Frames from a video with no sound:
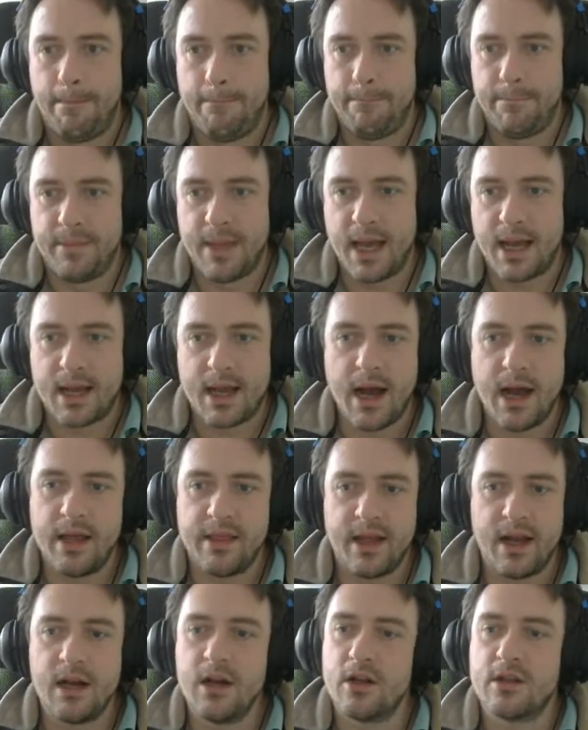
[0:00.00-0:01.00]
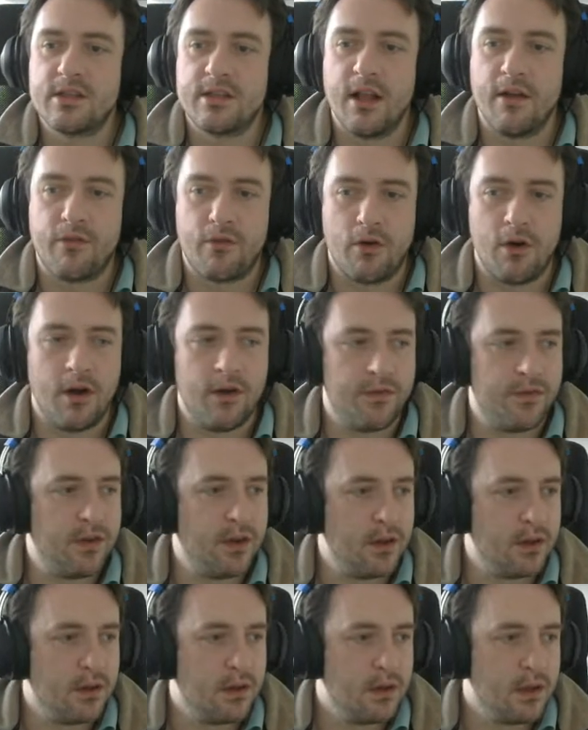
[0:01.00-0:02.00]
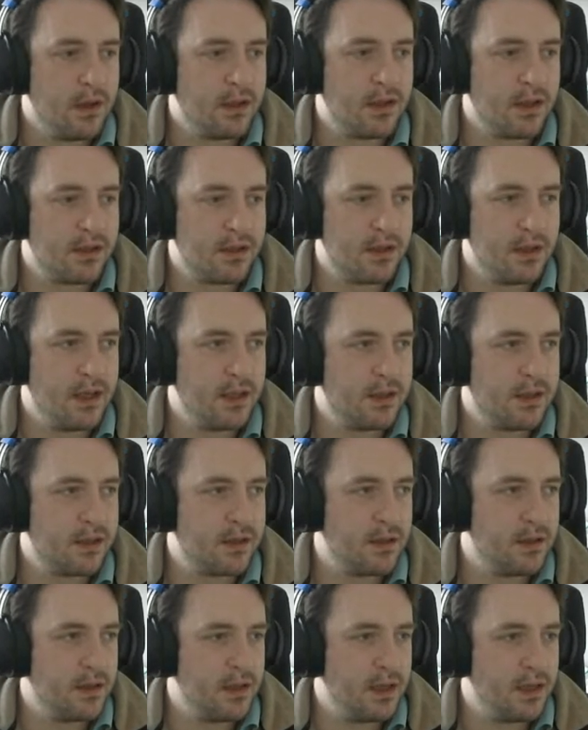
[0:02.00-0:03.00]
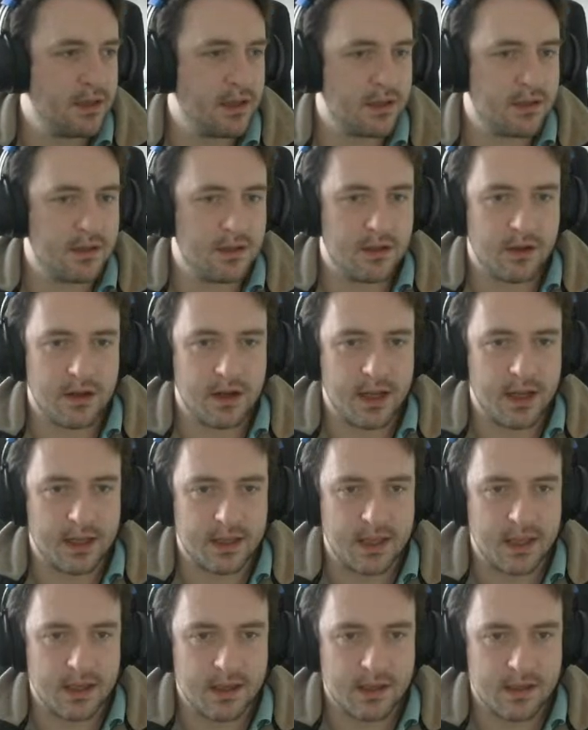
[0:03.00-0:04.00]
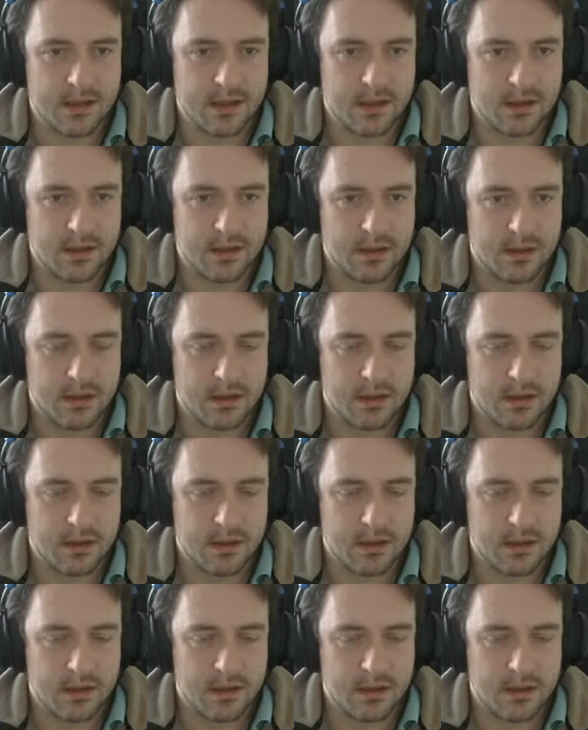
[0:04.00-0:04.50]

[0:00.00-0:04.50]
That looks Lovecraftian. It doesn't look like this.